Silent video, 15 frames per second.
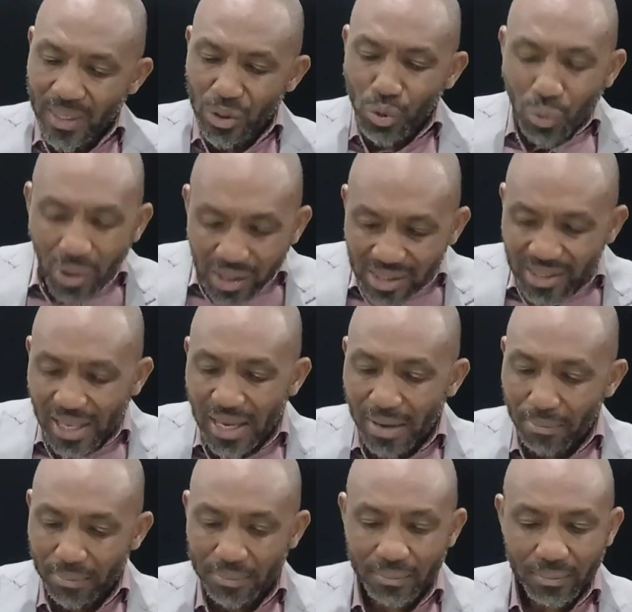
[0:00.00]
Trust
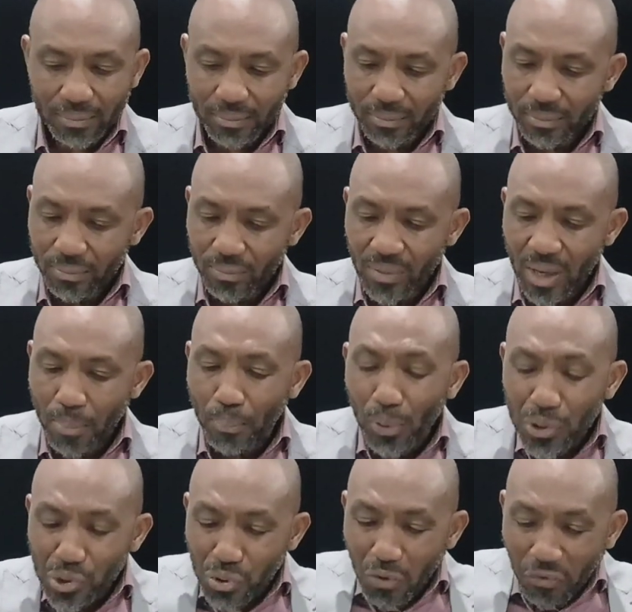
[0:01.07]
Him.
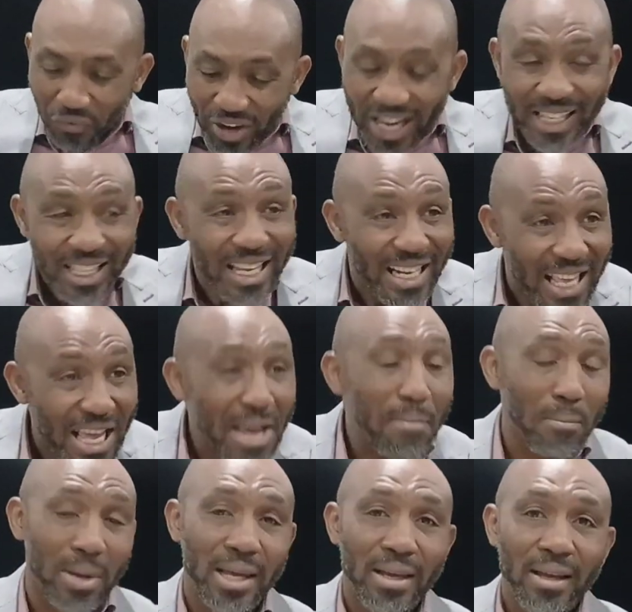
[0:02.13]
Put your faith in
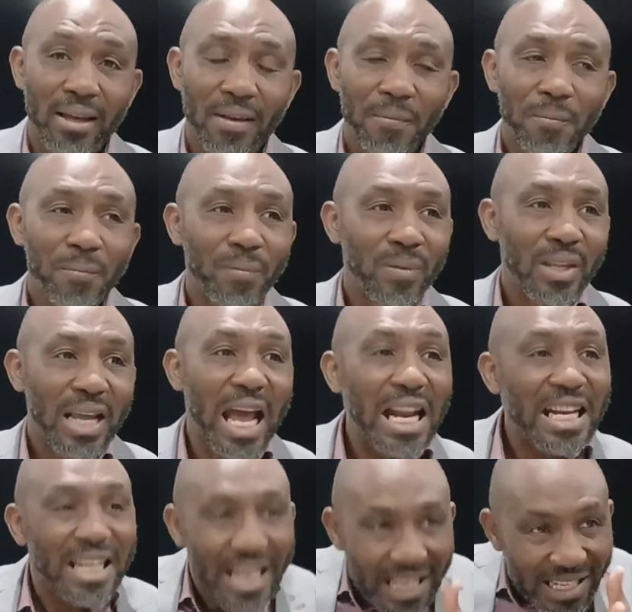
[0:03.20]
Him.
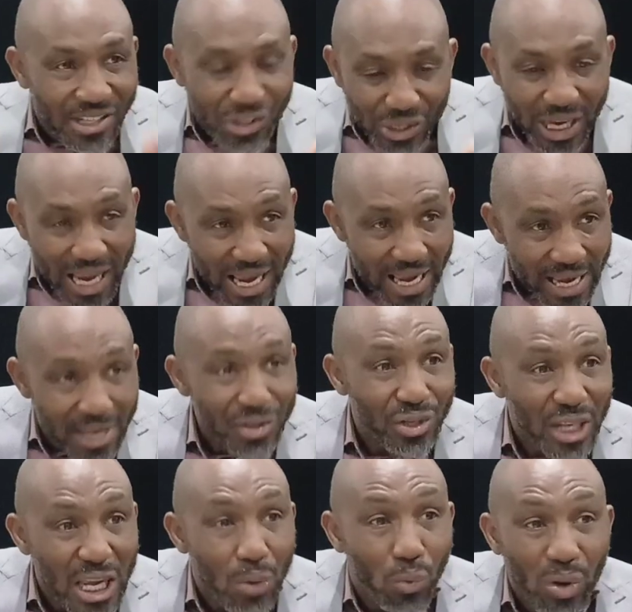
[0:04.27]
And in exchange,
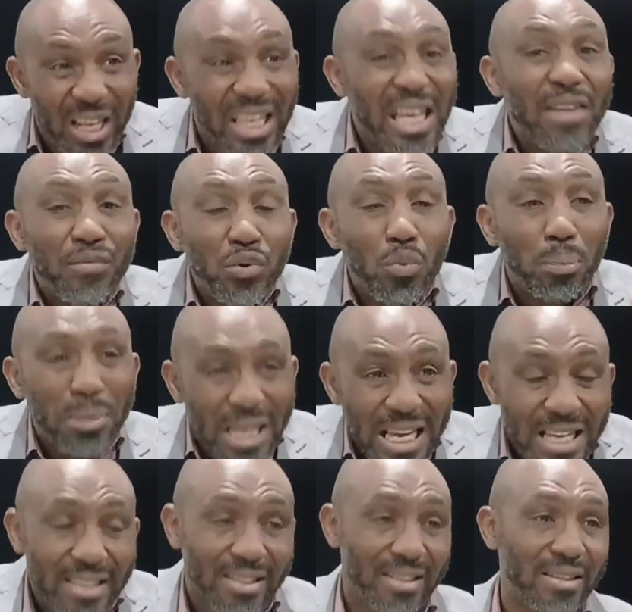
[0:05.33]
He will give you
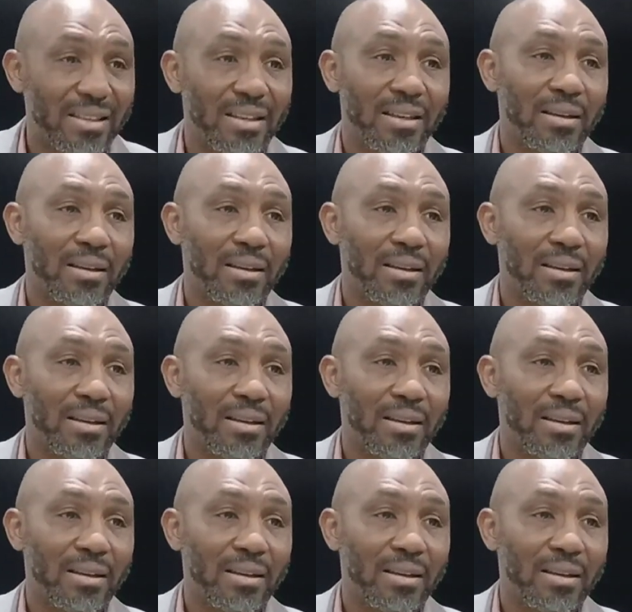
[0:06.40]
peace.